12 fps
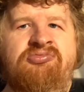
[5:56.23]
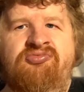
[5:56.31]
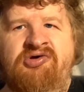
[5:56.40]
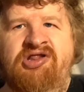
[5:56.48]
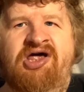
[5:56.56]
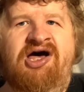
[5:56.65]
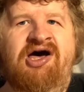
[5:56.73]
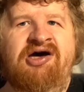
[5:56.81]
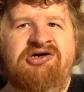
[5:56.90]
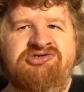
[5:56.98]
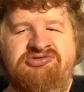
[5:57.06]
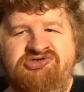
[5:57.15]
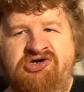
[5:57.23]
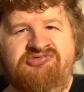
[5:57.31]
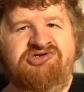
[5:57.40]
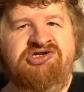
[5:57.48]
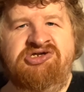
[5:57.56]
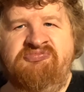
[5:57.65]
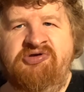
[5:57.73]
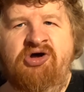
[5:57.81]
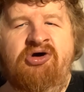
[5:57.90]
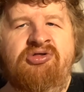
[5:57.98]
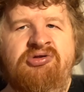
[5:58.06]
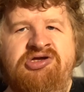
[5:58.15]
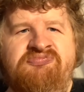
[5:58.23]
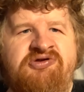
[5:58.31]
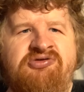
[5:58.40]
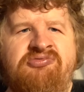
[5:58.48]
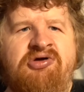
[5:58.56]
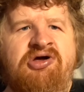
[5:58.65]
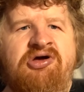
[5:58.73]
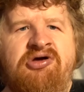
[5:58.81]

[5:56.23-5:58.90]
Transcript: relax, because obviously he's been on, he's been